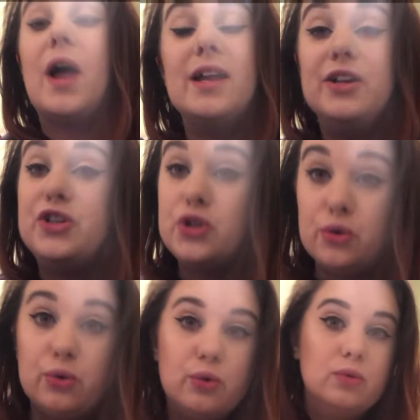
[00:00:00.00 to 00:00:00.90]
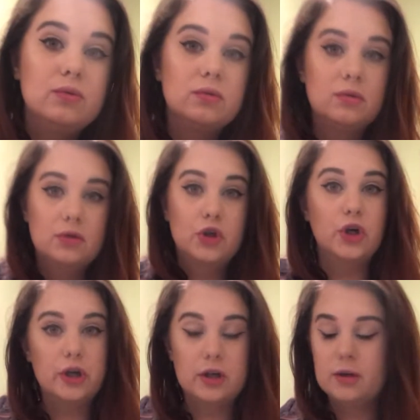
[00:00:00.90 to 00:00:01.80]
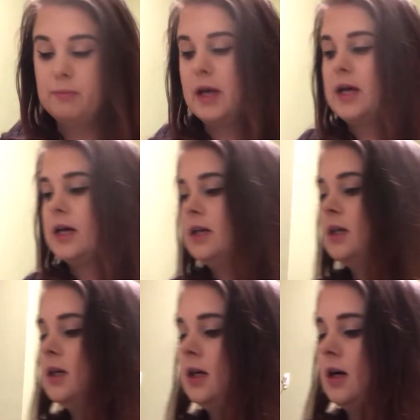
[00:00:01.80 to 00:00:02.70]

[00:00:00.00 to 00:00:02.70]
ready to cook bacon.